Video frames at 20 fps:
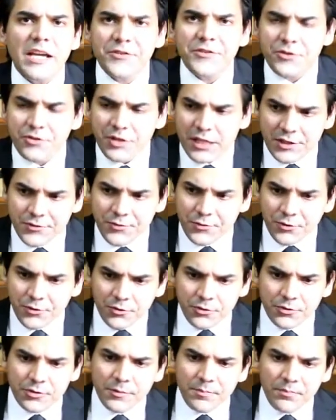And so these
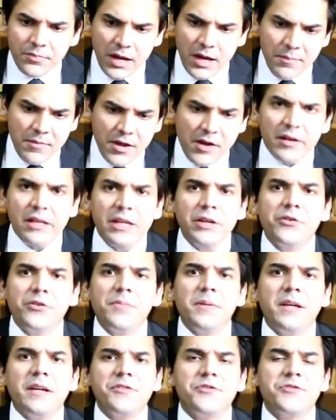primarily
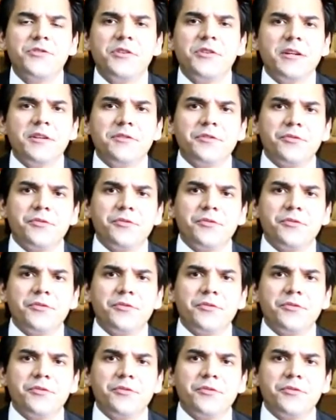could be considered